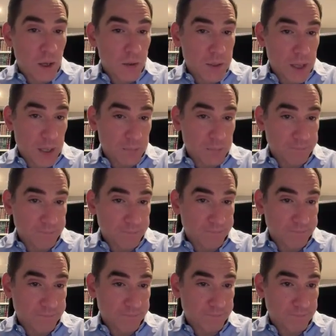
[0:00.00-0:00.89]
Okay.
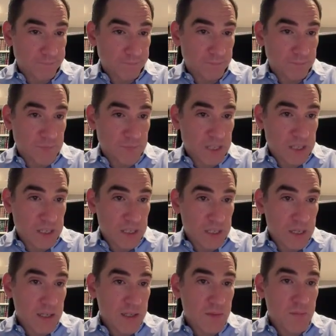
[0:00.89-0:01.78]

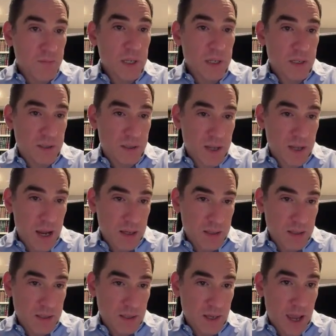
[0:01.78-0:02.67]
Is mixed
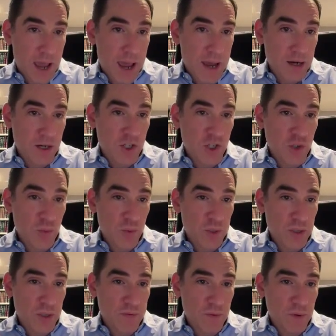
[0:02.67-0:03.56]
dancing
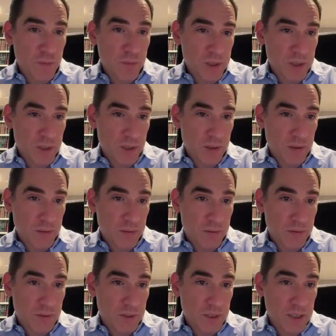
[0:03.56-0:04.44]
actually
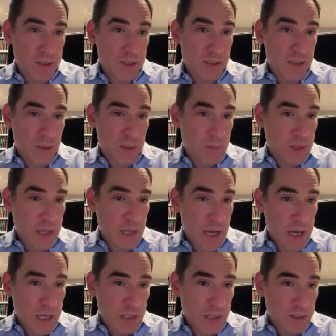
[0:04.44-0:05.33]
forbidden? Is it a
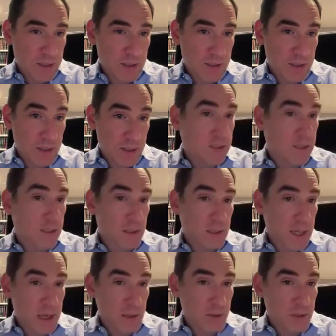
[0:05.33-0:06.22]
minhag? Is it
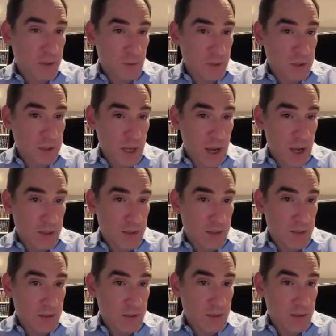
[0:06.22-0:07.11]
allowed to
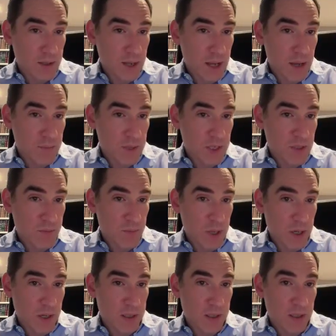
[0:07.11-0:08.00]
attend a
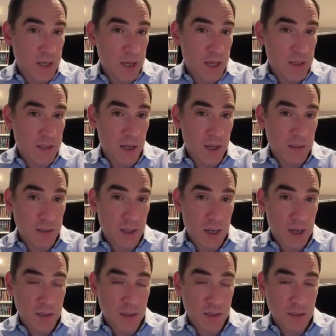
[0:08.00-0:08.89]
mixed party and
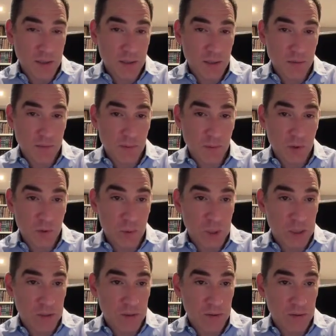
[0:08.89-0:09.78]
not dance? This is from
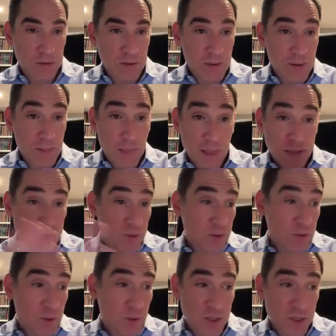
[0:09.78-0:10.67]
Queens. That's
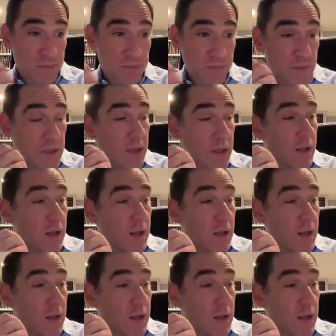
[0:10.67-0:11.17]
a good question.